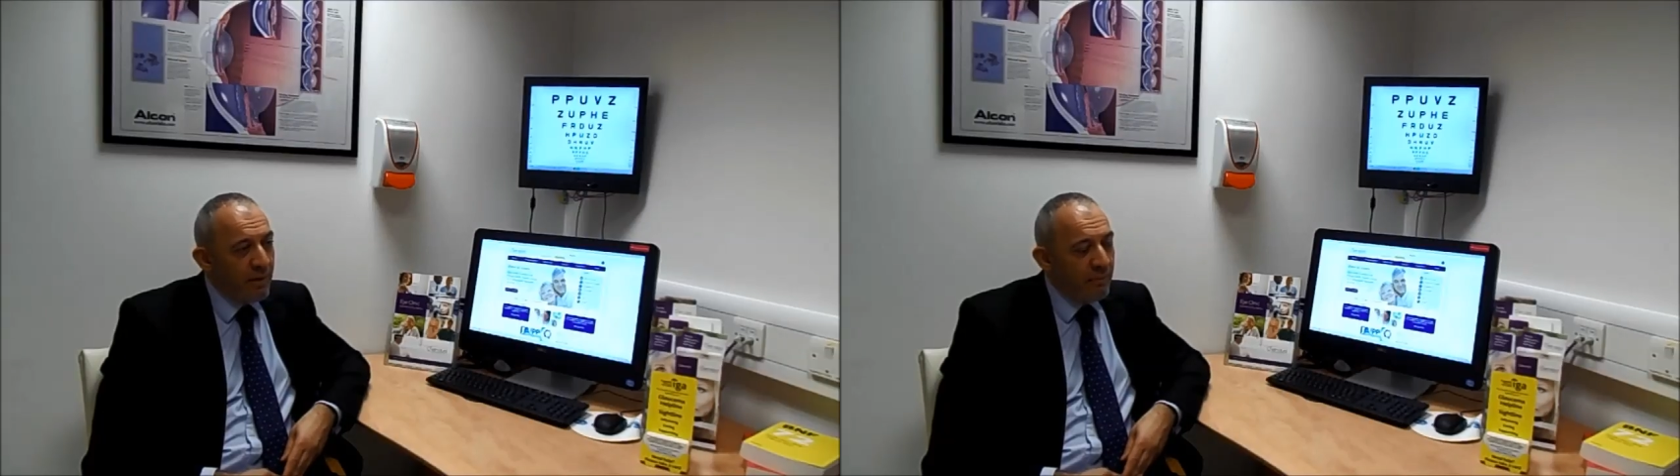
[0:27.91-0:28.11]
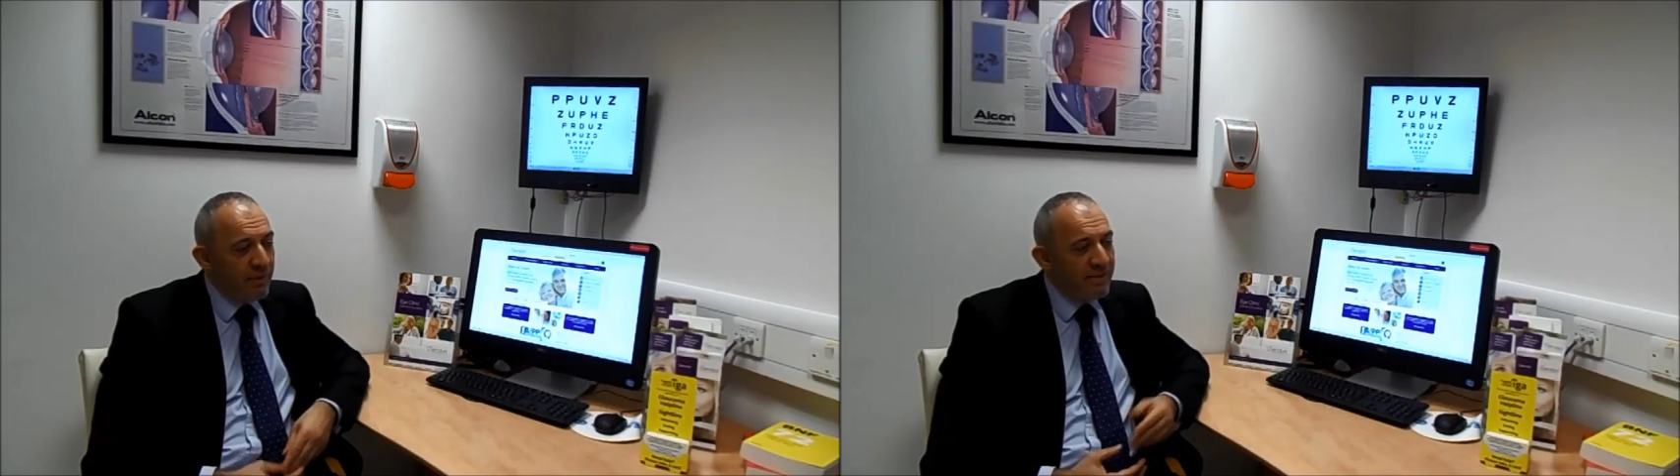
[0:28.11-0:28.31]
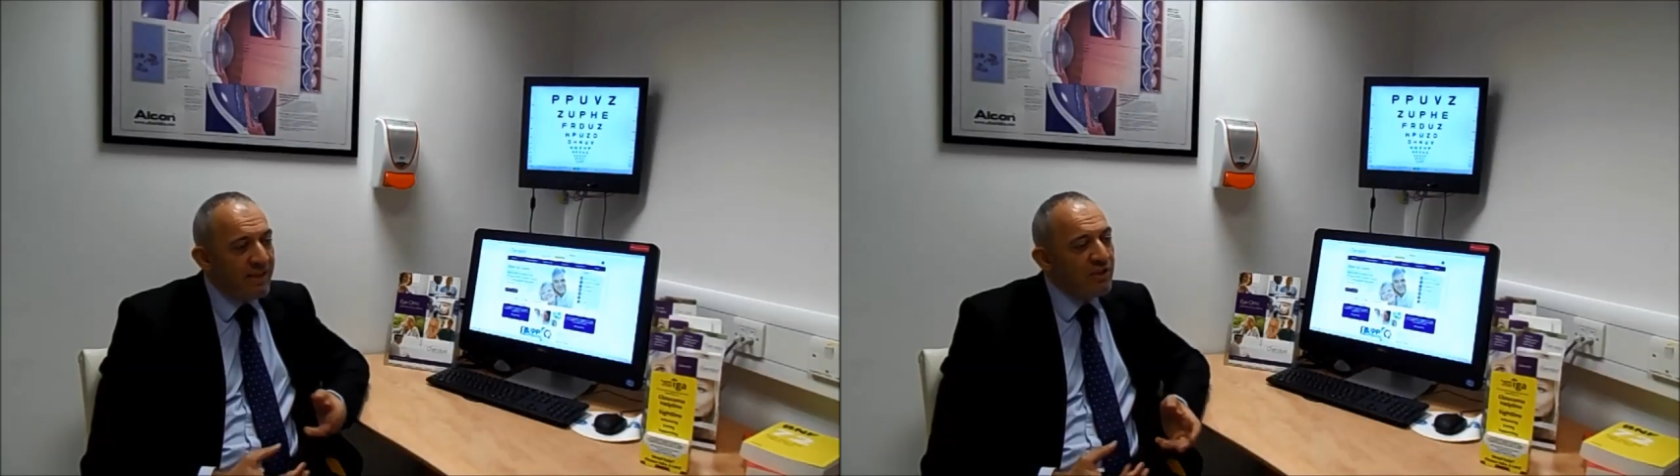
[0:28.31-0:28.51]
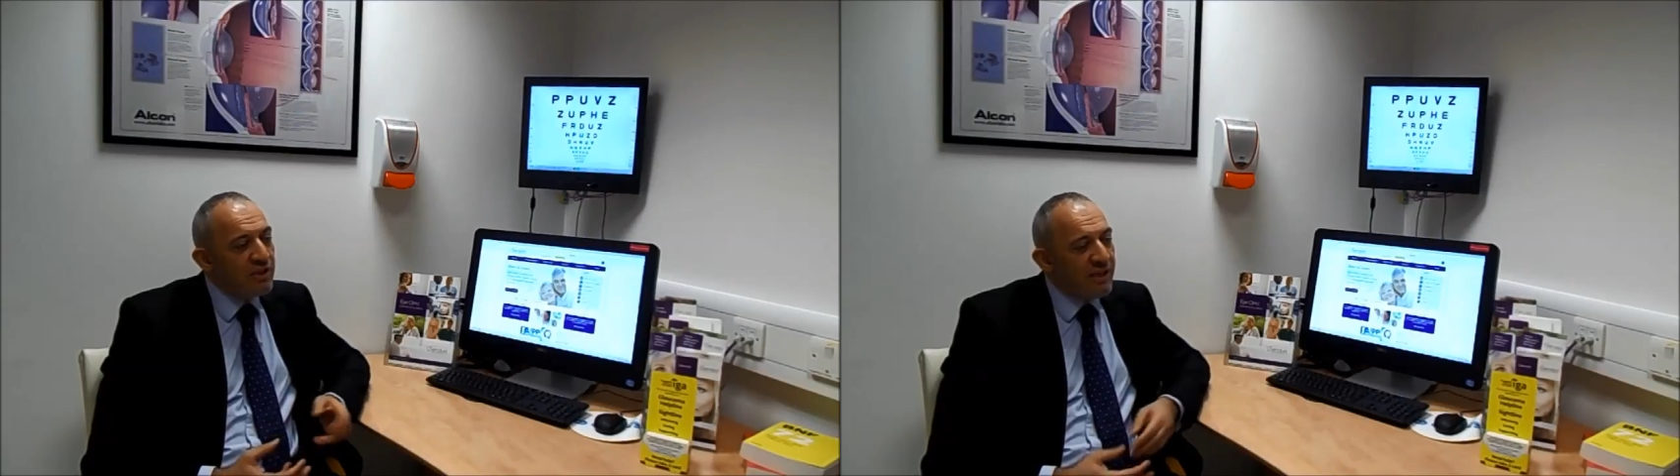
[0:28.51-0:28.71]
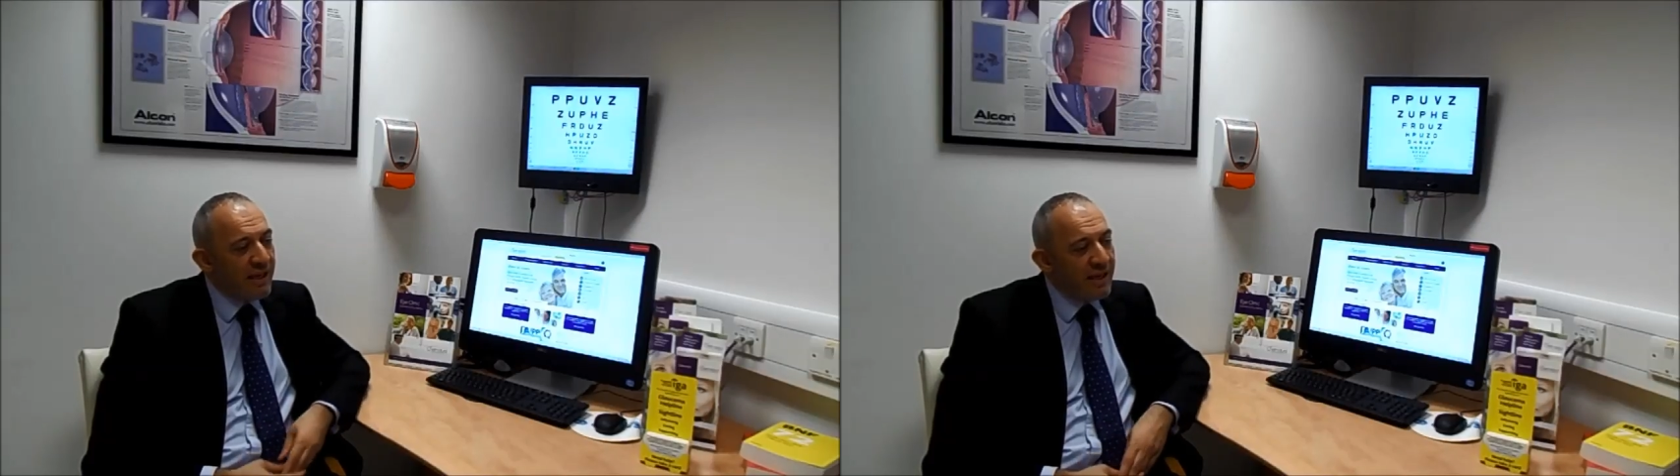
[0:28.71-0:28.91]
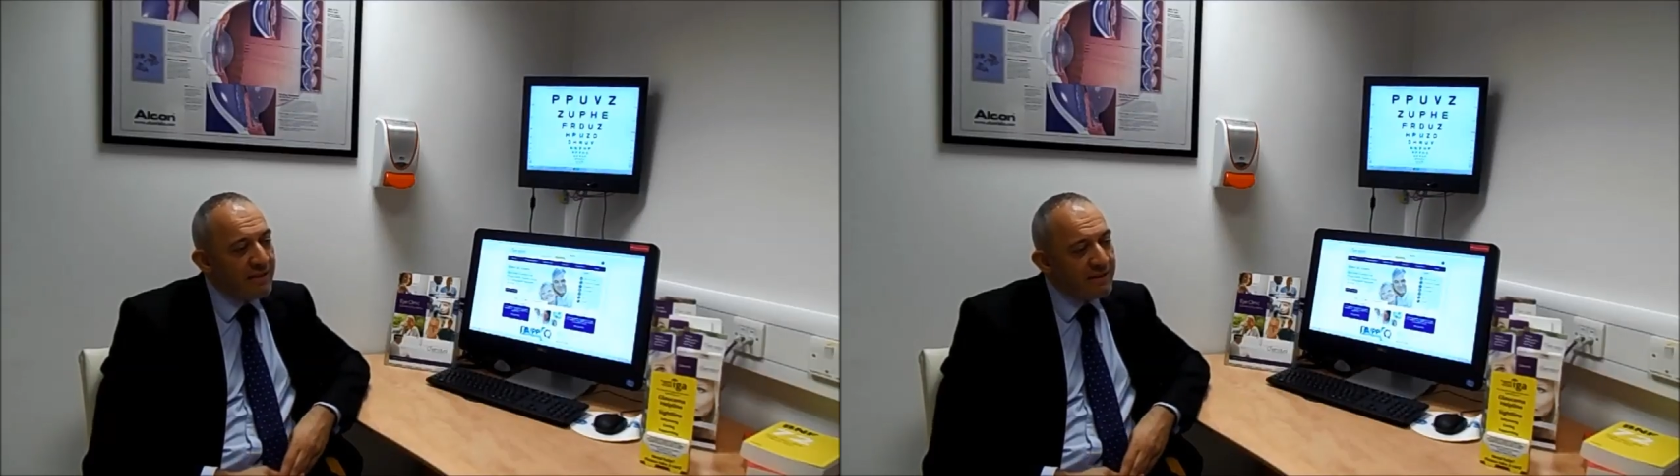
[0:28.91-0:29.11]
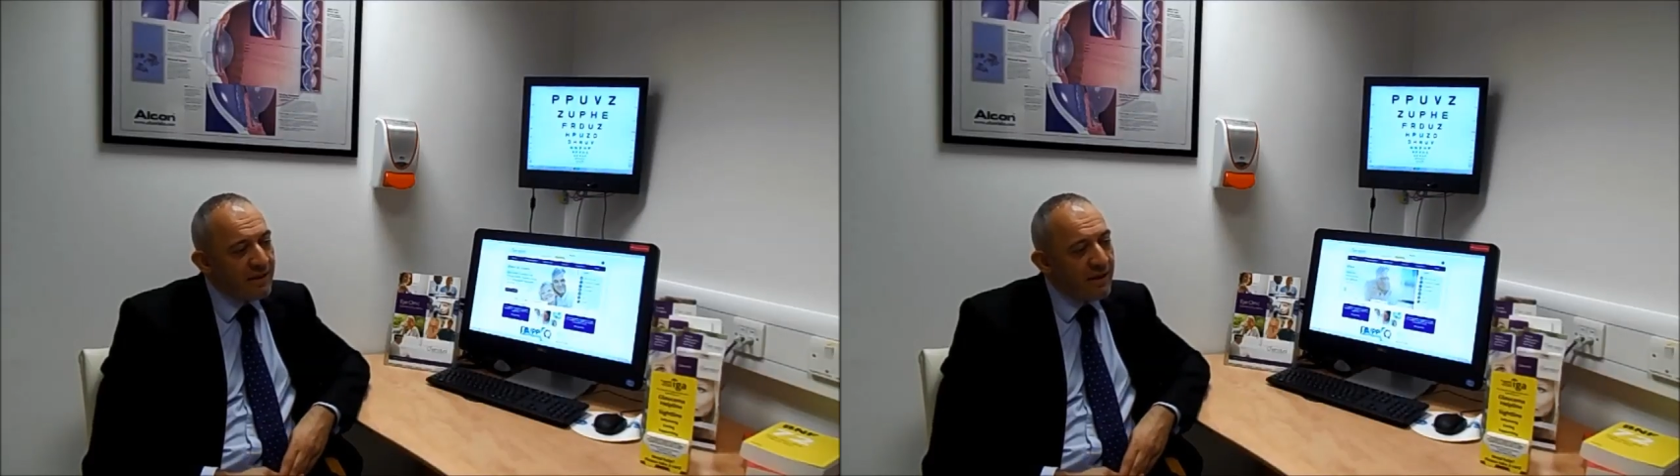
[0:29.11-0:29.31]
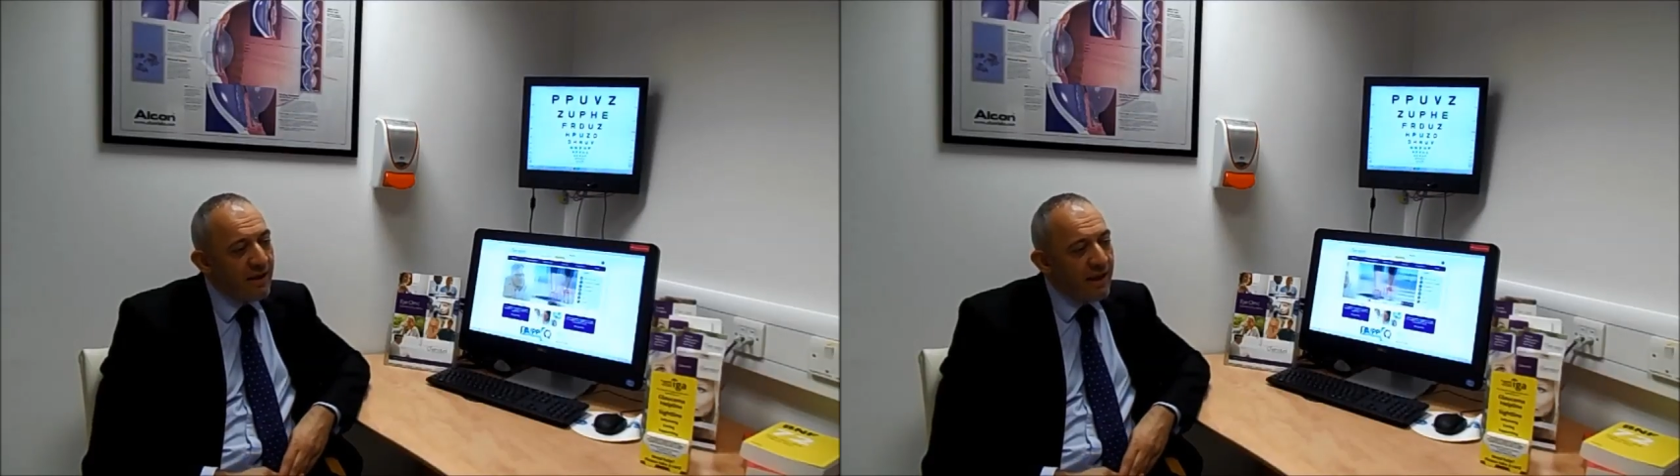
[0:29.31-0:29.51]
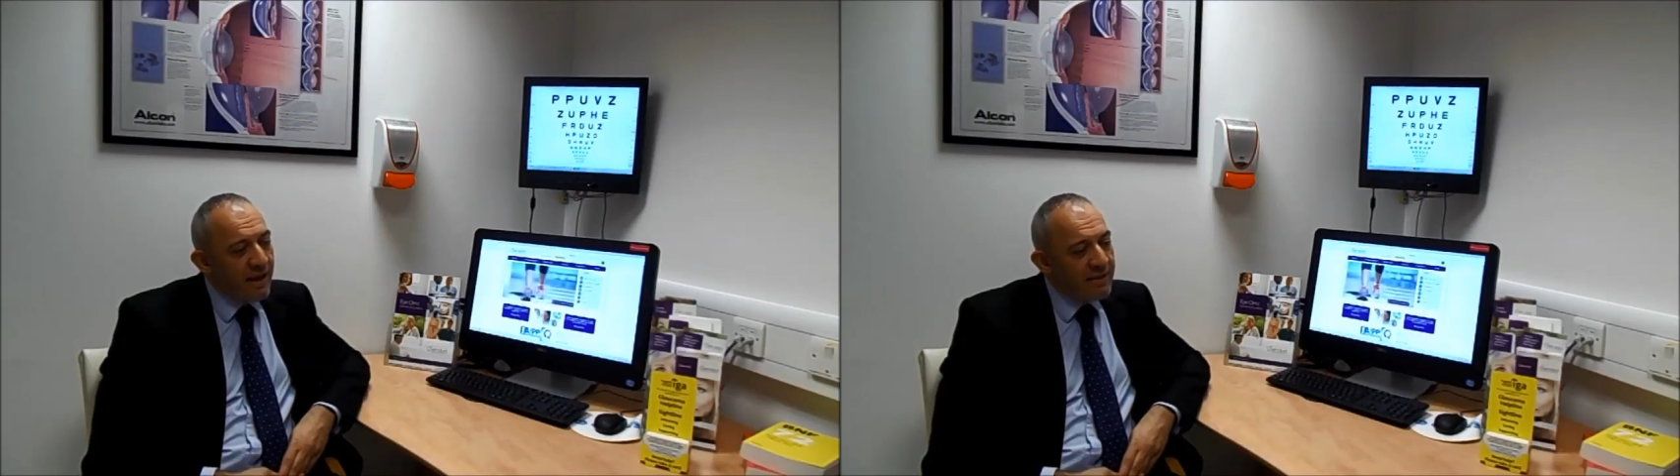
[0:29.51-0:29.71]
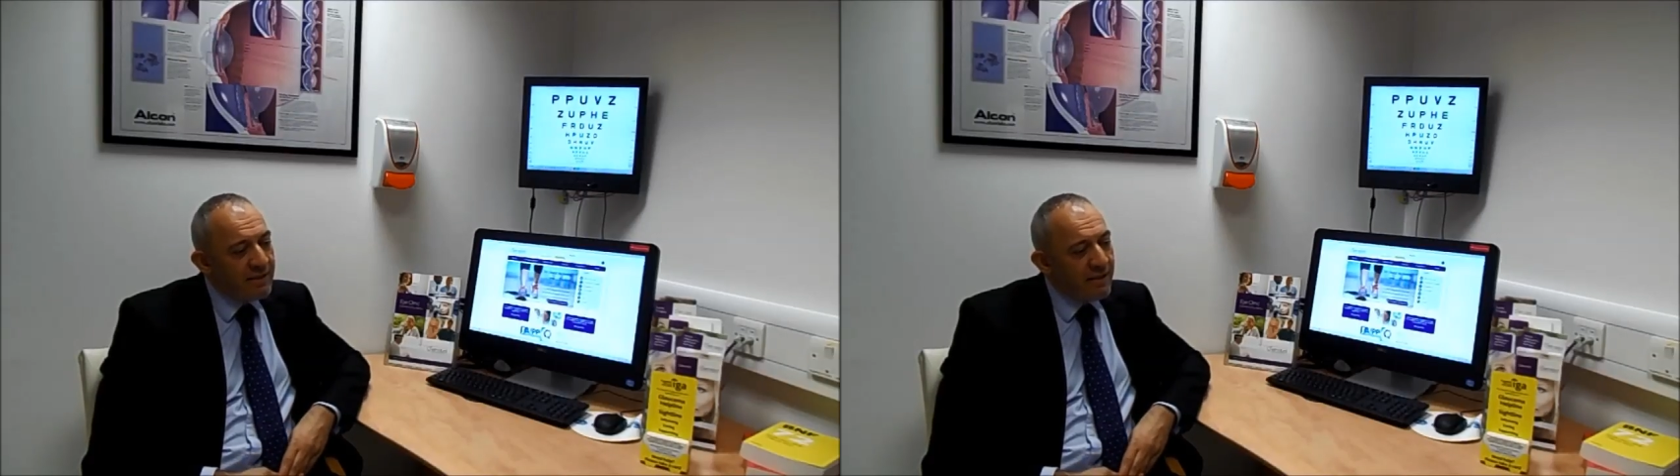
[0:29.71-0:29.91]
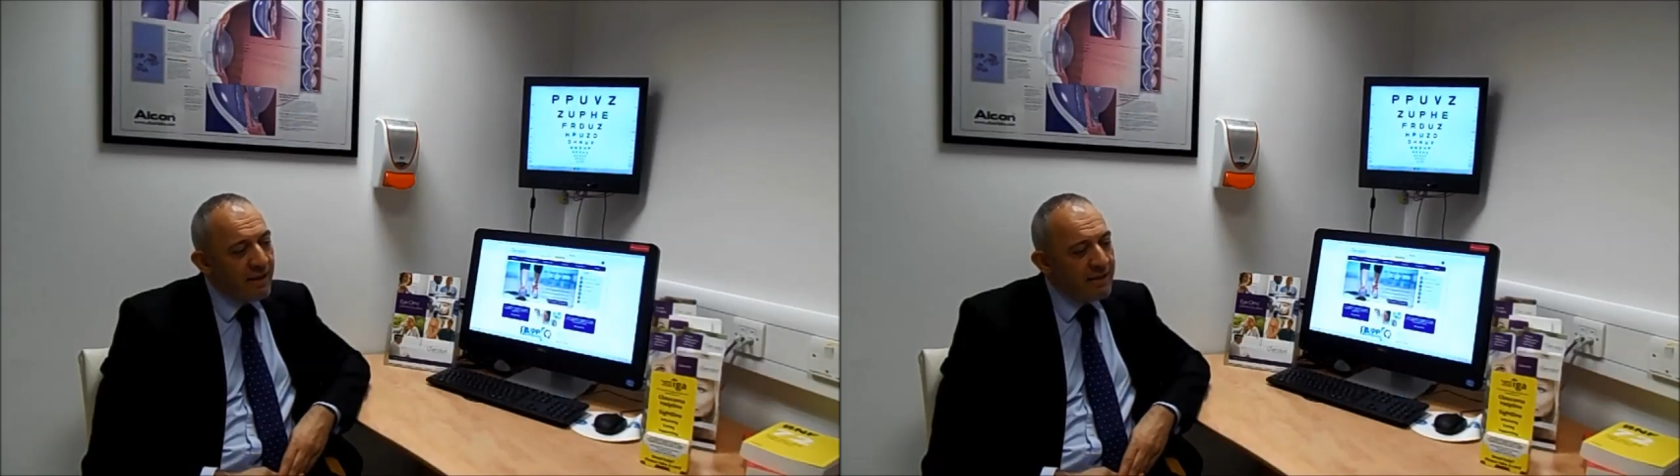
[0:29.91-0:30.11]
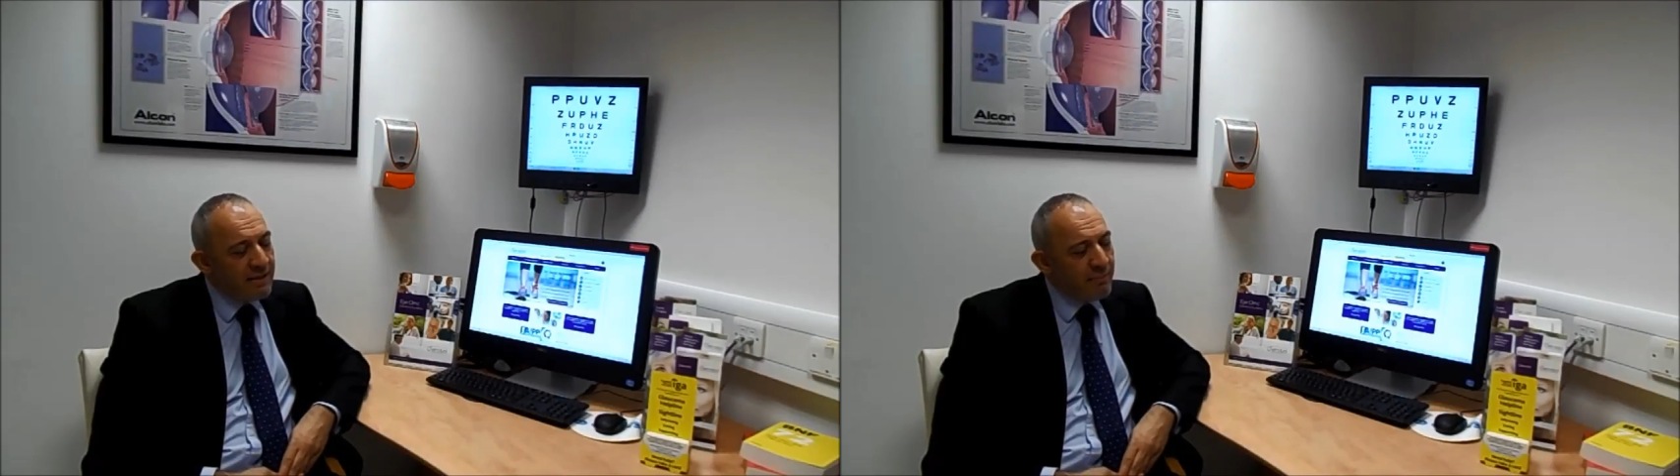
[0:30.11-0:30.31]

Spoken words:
But essentially it's a